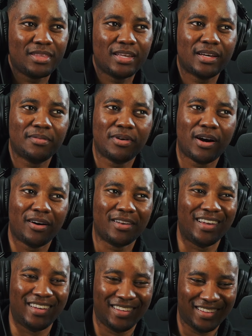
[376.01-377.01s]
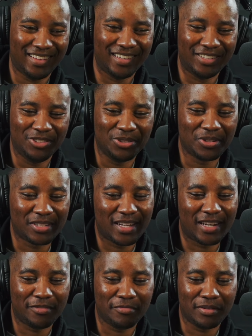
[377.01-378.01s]
Think about the jokes
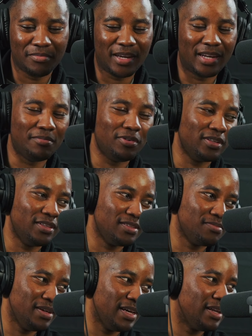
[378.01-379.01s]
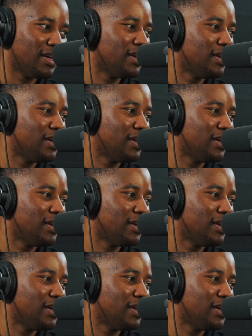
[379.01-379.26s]
that have been made about this man.